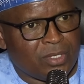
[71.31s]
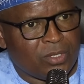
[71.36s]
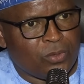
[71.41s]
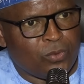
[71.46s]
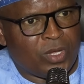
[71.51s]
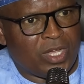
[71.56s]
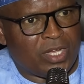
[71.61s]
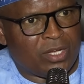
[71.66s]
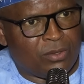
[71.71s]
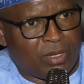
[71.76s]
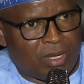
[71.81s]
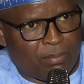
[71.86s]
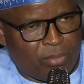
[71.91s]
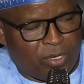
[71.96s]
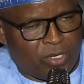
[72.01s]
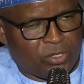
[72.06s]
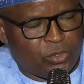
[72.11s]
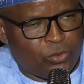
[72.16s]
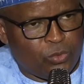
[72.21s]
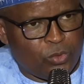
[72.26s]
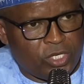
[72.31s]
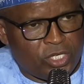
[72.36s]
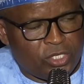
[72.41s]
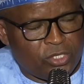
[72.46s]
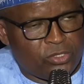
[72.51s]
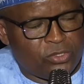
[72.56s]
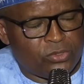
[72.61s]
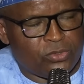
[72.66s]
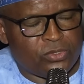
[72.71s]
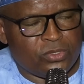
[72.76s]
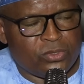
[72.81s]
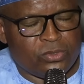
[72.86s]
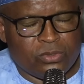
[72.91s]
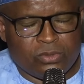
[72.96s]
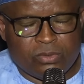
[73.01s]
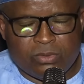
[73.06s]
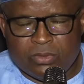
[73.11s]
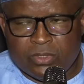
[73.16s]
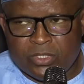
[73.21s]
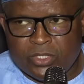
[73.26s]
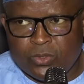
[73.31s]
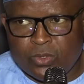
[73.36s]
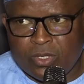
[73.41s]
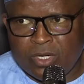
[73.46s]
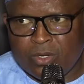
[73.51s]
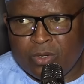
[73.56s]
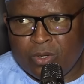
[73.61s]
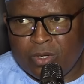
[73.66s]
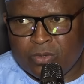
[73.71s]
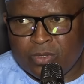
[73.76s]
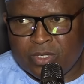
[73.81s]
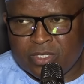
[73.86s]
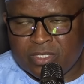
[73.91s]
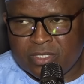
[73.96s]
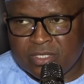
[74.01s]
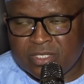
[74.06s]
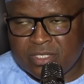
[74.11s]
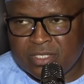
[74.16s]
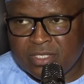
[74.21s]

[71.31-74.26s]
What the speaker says: We are about going to zonal congresses.